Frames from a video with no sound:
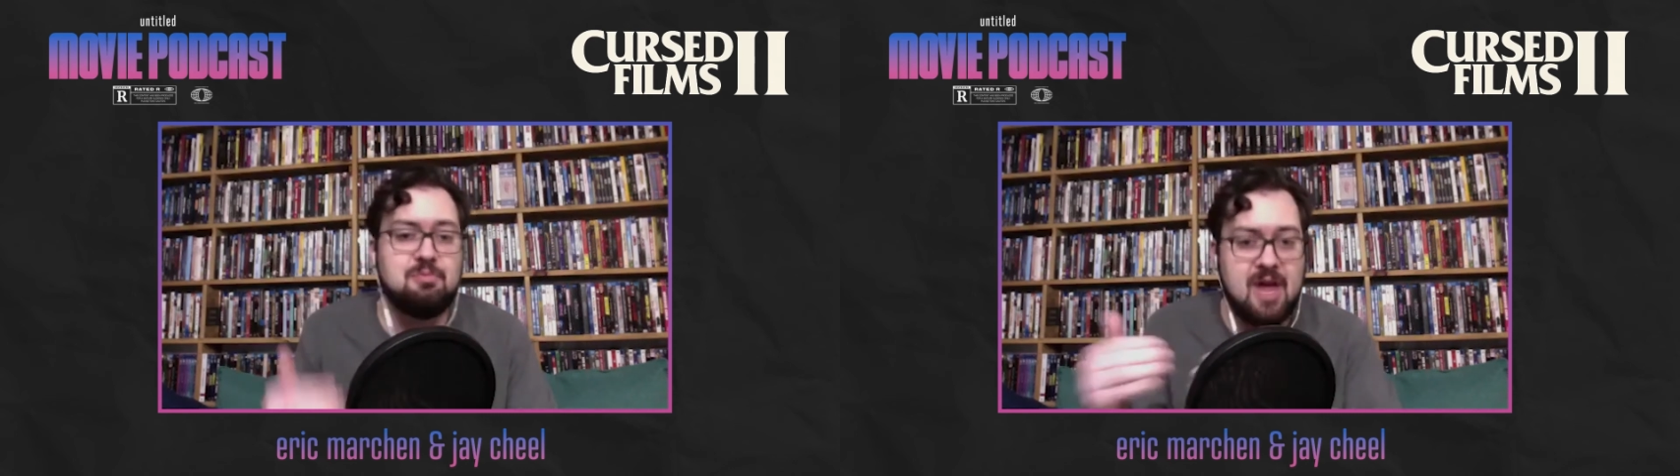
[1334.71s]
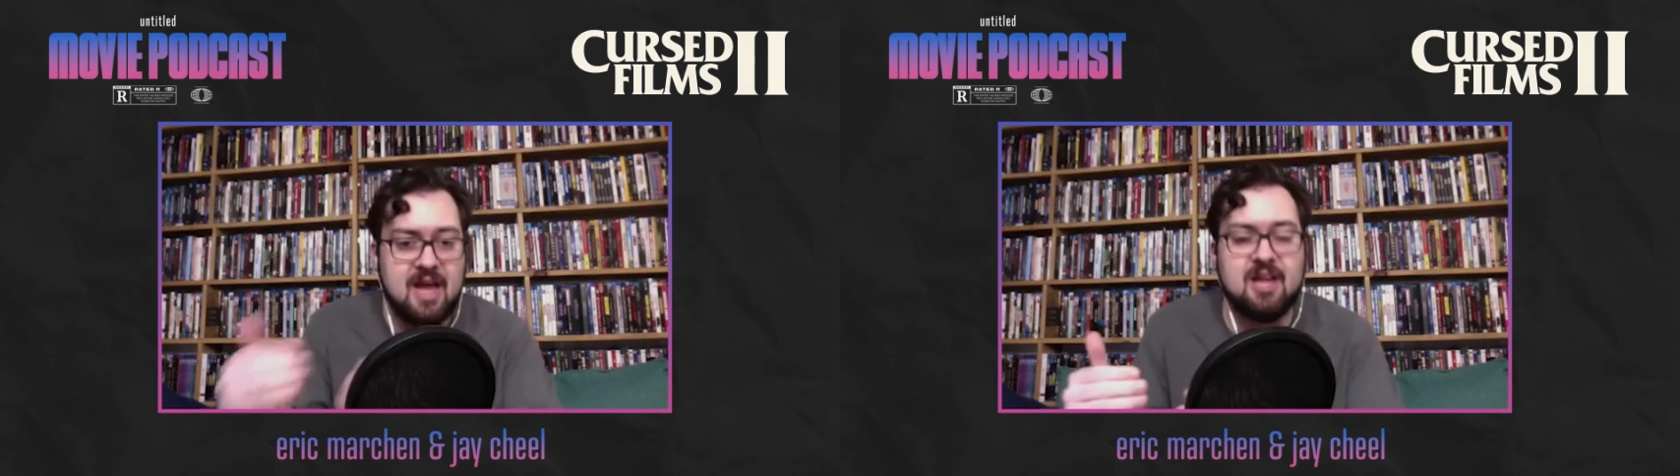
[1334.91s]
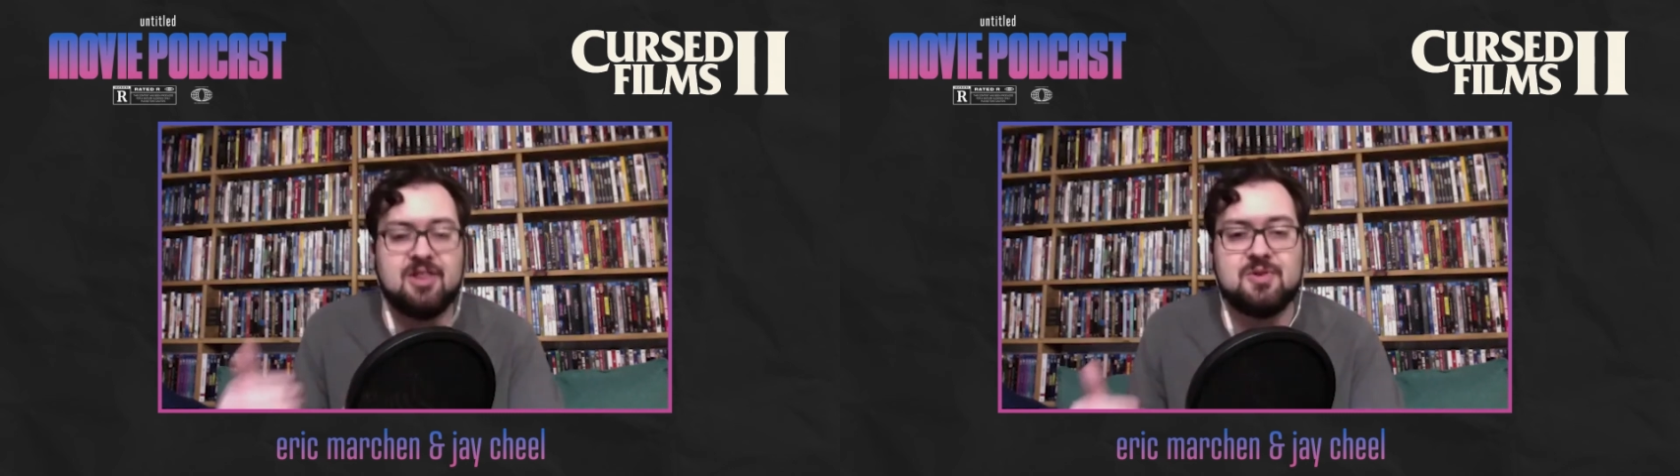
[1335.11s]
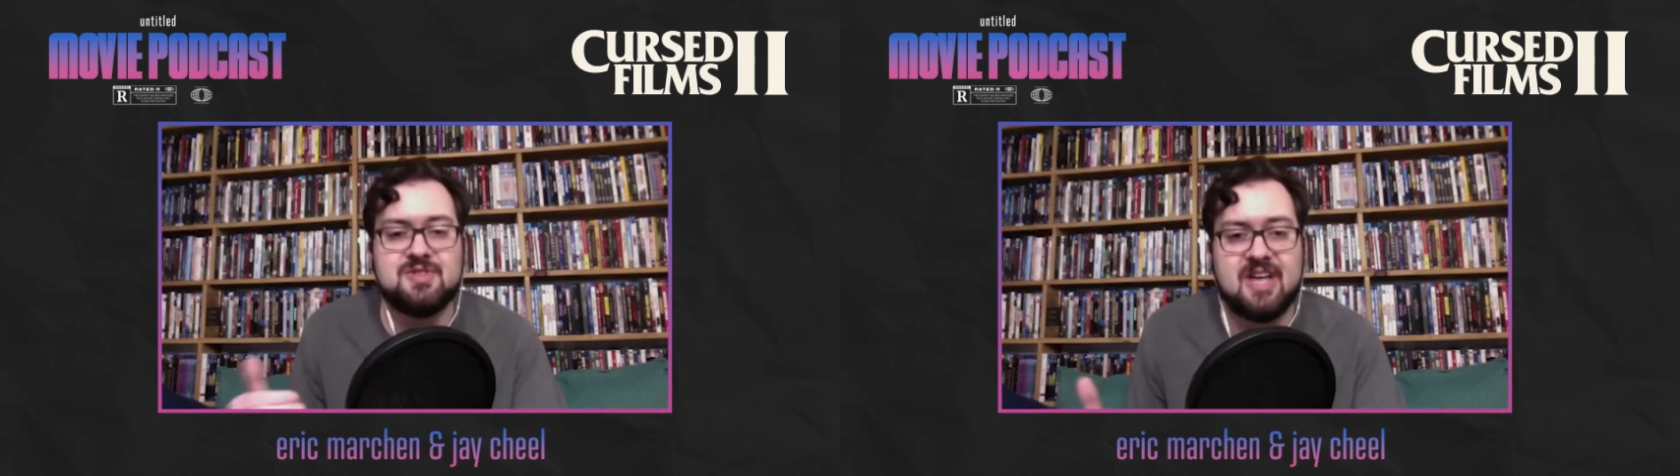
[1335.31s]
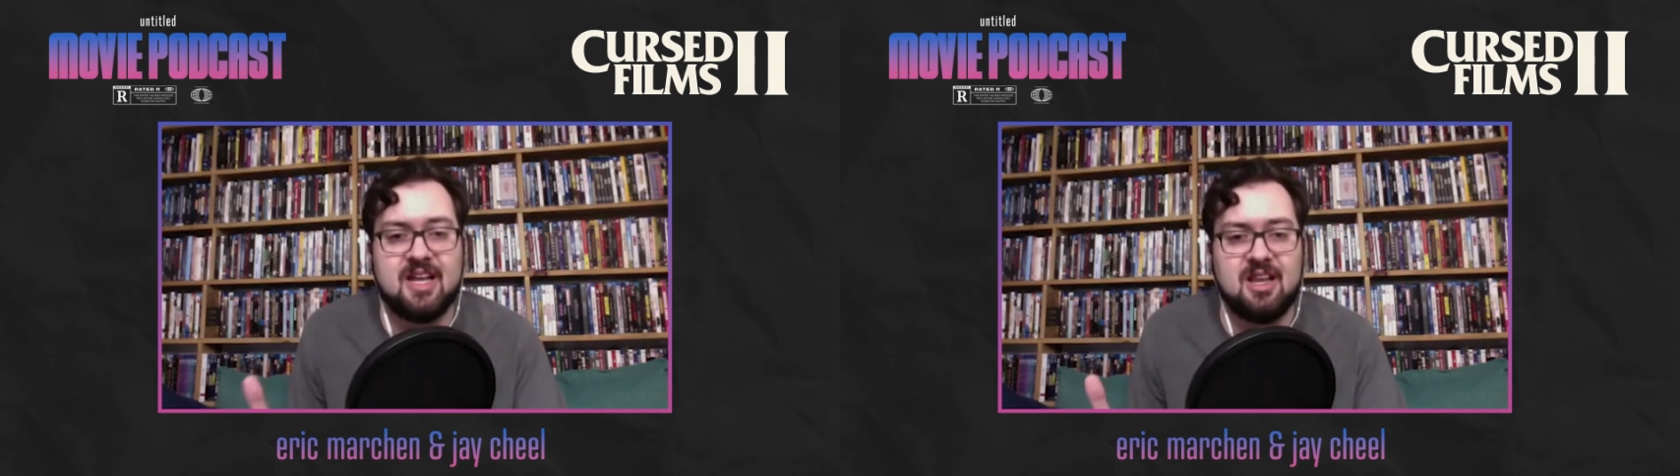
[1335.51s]
making
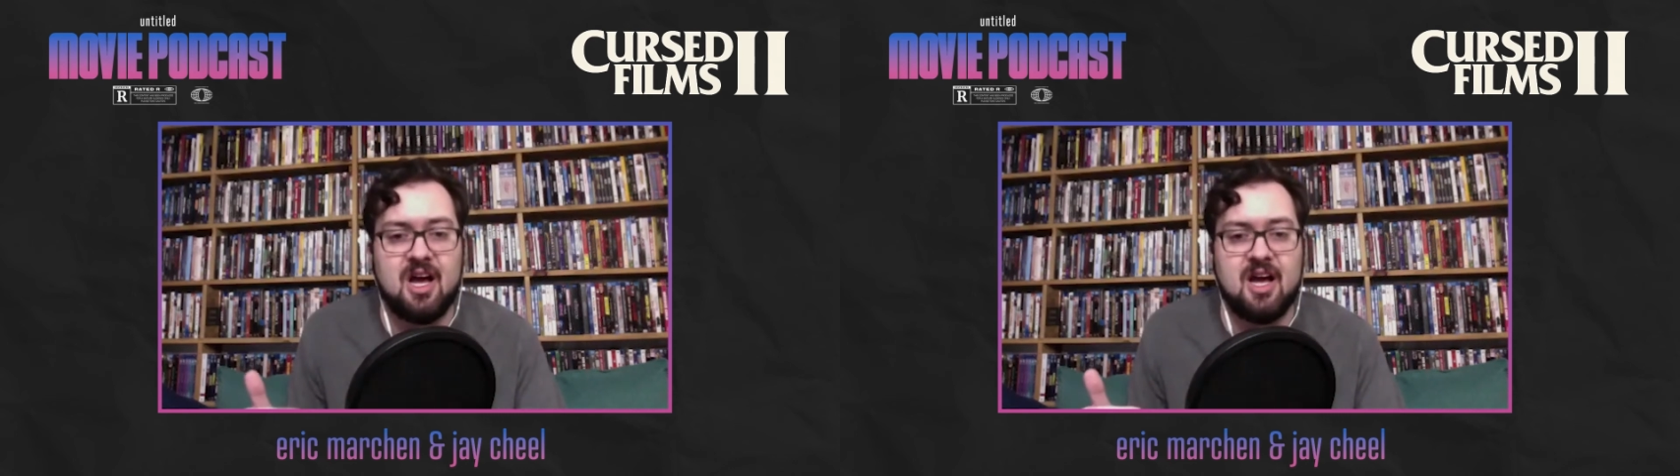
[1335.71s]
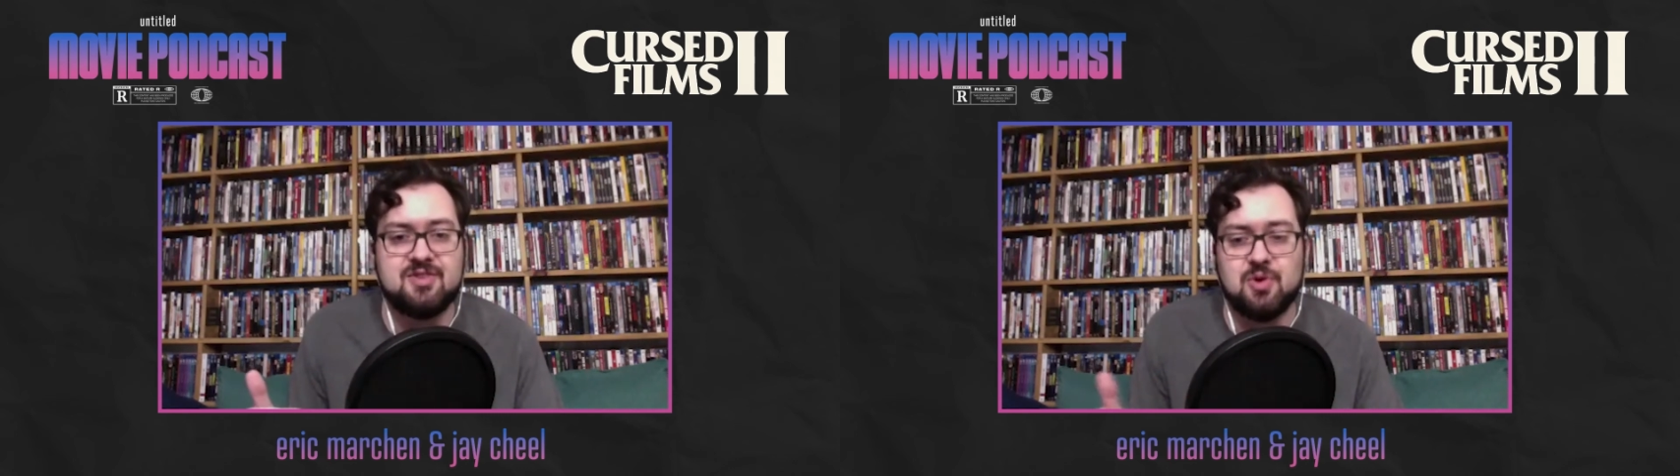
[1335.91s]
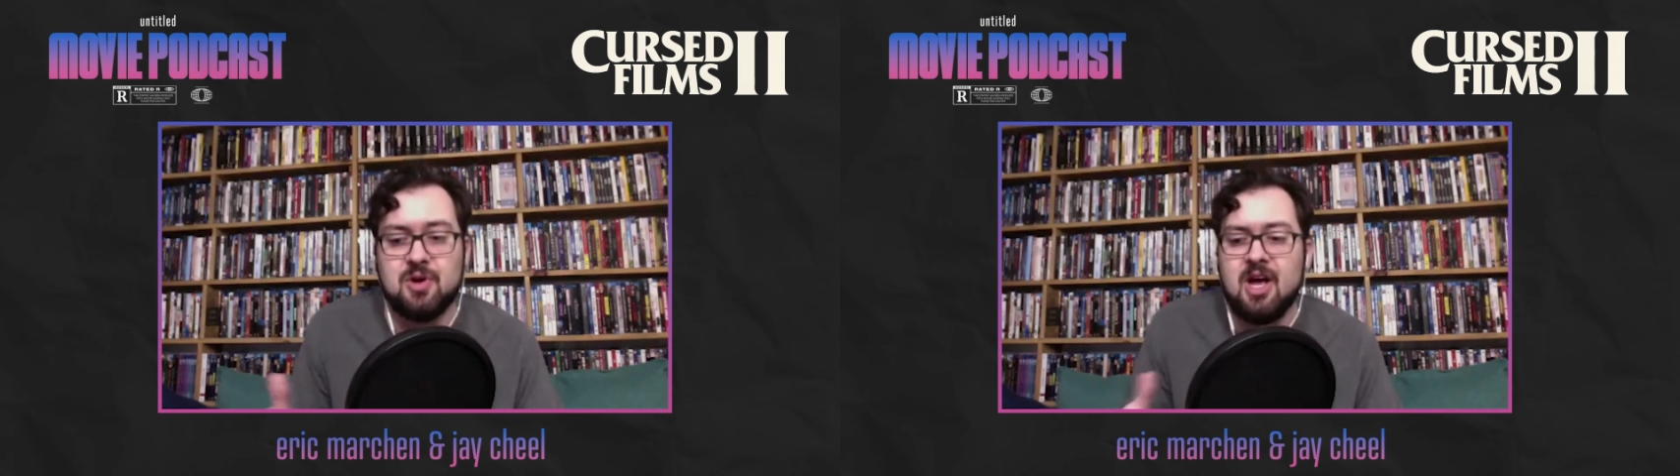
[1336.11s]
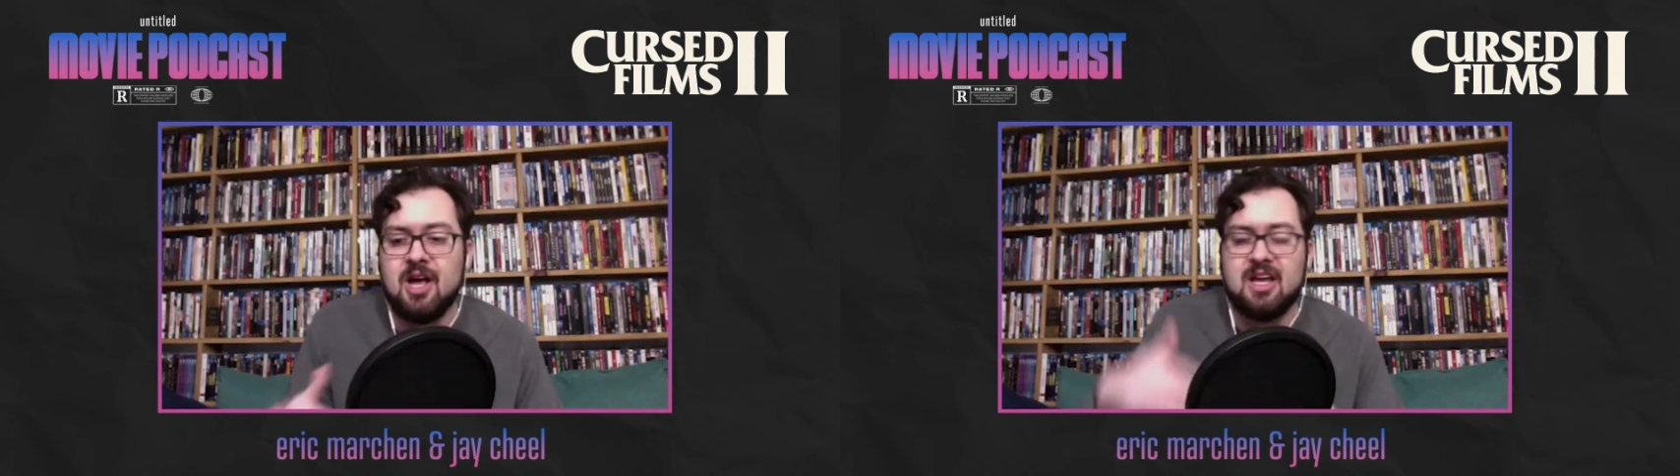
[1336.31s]
those deadlines or